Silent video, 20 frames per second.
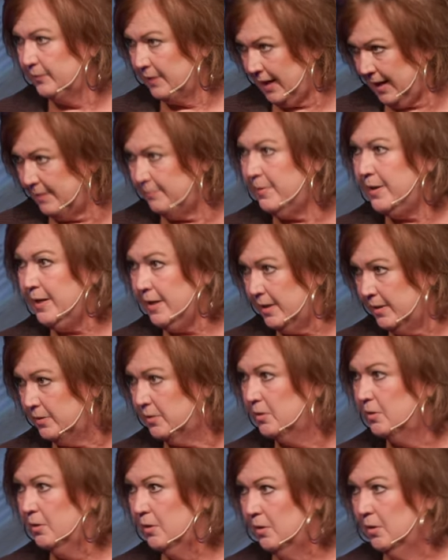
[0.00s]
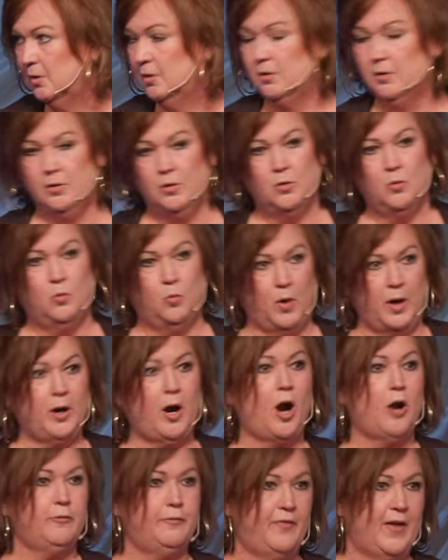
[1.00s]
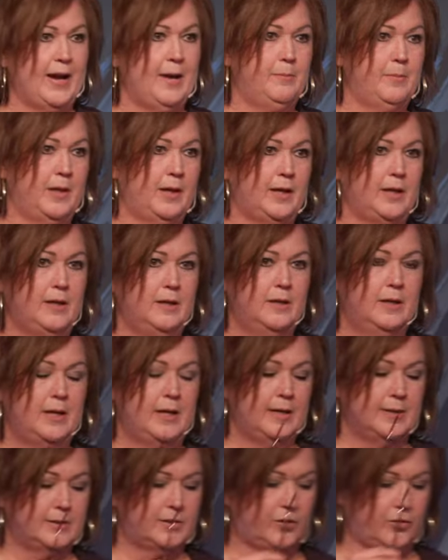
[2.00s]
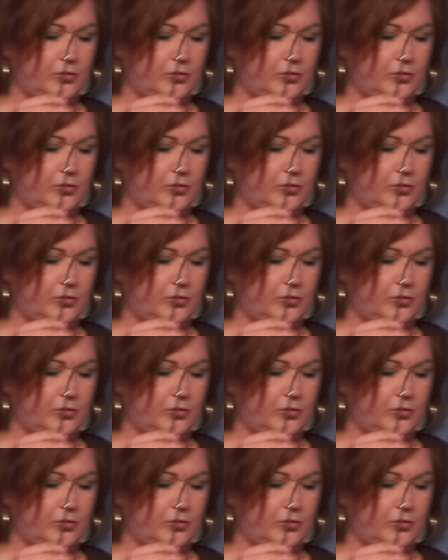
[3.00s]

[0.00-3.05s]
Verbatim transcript: amen, where our family is